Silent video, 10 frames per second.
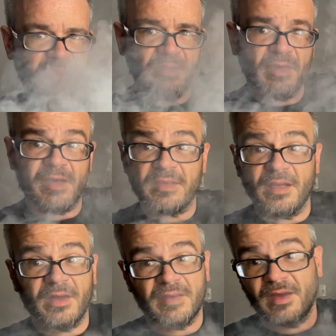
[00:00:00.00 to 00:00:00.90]
Yeah,
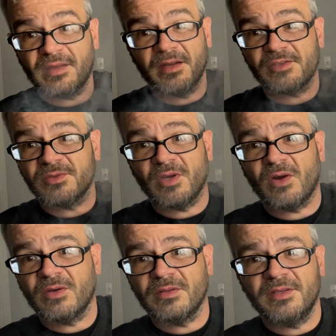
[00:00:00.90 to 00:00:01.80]
I can actually
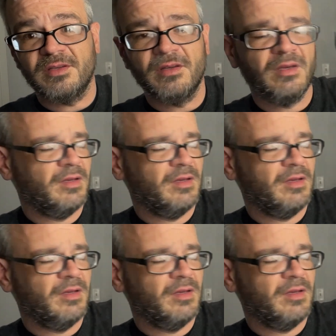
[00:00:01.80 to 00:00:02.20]
hardly